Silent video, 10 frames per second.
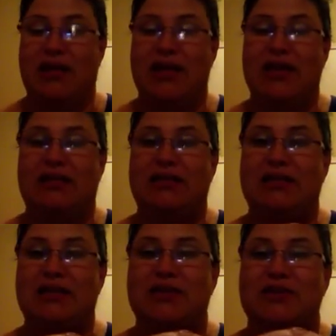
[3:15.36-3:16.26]
let's
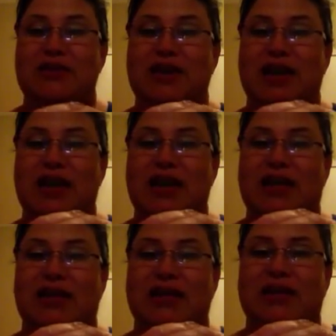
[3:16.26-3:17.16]
look
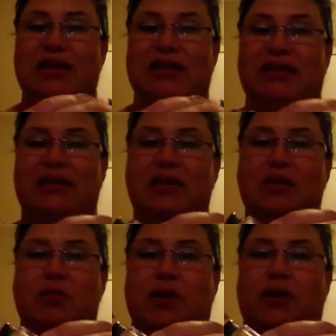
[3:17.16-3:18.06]
at this.
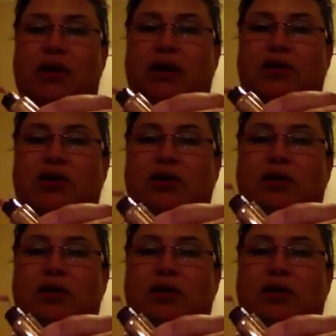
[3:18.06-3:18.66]
Oh my gosh.